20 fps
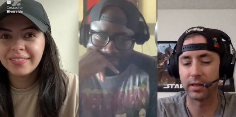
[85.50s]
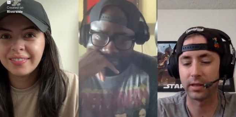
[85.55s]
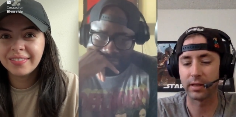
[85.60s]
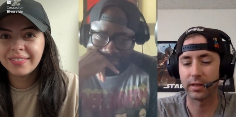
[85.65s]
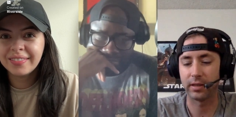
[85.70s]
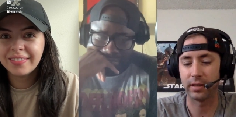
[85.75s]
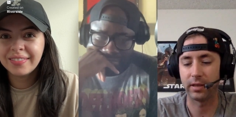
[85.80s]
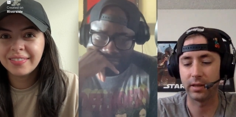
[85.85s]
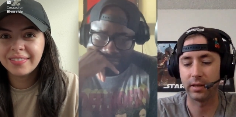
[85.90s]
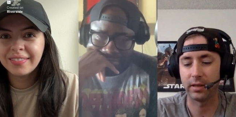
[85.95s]

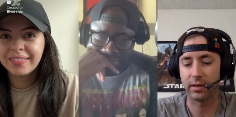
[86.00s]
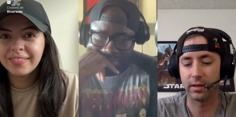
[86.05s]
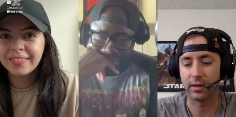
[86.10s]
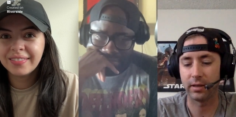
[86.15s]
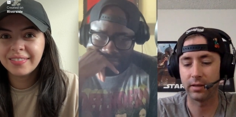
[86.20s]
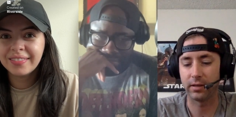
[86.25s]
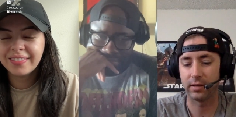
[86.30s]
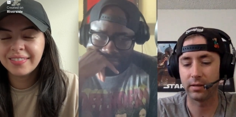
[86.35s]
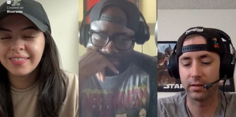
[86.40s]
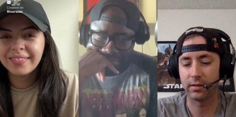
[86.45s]
Speaker 1: luckily,
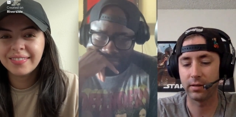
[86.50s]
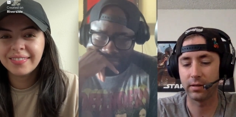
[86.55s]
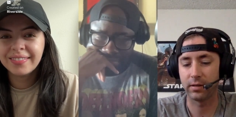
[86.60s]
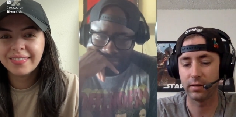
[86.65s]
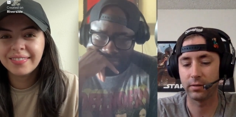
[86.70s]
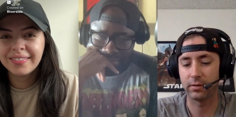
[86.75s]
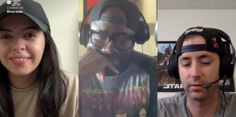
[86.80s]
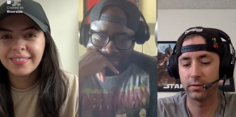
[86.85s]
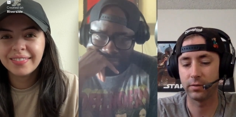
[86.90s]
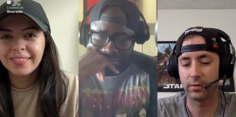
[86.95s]

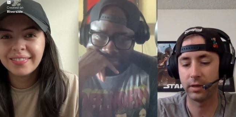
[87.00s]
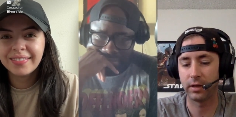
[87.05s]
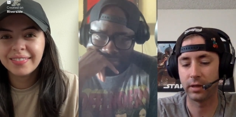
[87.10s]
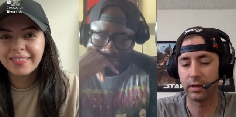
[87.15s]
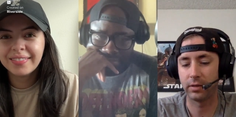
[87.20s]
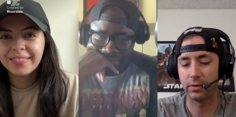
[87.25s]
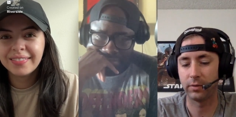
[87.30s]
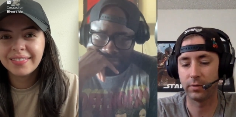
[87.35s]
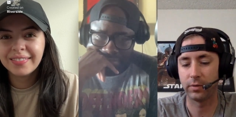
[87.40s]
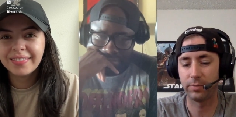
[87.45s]

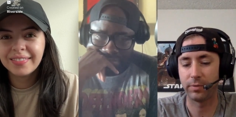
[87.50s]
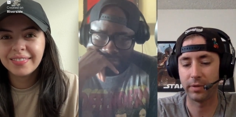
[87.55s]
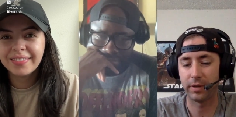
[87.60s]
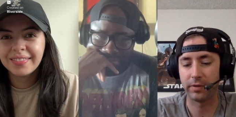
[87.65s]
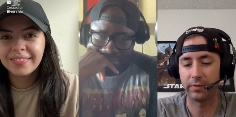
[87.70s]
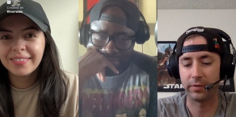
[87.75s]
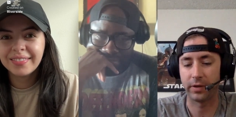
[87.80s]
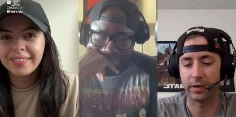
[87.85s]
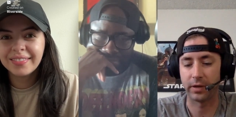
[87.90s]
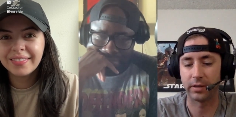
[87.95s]
uh, when
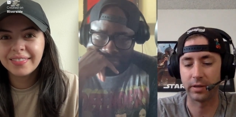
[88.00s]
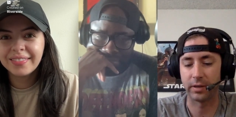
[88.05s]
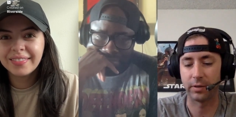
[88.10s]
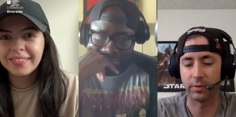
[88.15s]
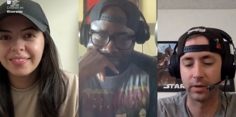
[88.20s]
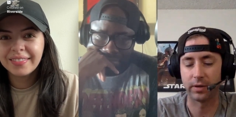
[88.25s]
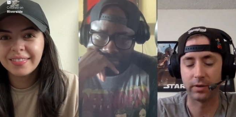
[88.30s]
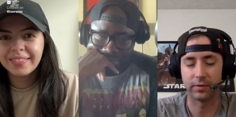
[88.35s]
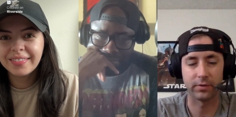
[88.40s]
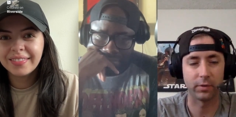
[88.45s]
my fiance
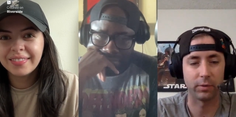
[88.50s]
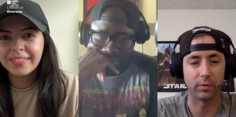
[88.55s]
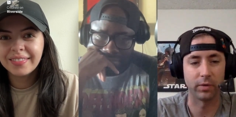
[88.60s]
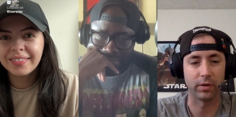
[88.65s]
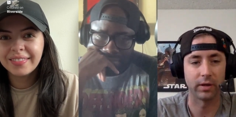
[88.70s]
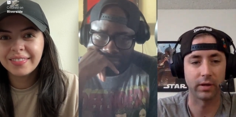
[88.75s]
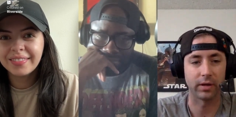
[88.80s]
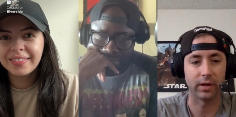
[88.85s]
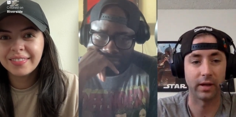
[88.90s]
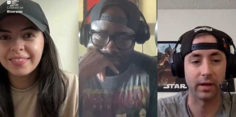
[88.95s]
went off to
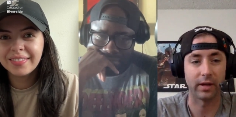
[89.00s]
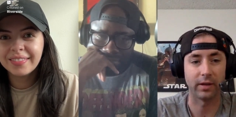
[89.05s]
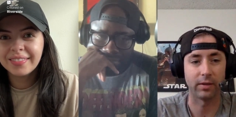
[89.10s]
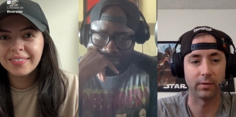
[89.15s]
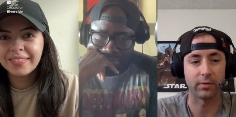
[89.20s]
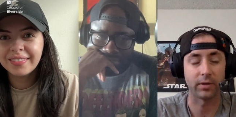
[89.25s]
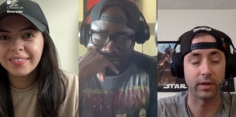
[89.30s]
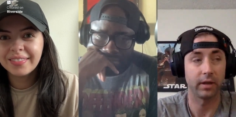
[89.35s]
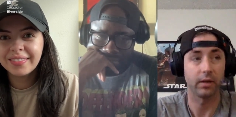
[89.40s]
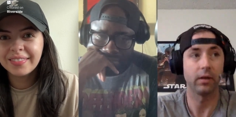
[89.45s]
work,
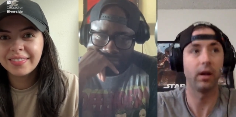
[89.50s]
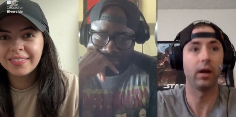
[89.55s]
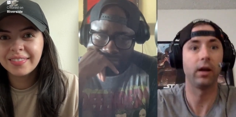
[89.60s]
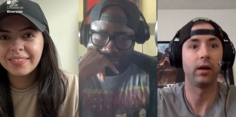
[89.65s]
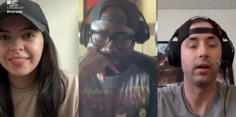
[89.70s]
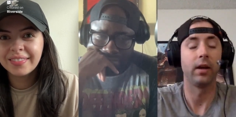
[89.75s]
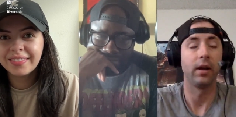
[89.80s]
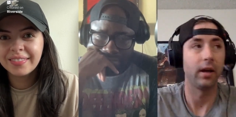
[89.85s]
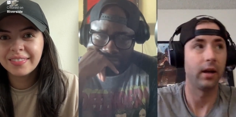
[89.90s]
I was like, ah,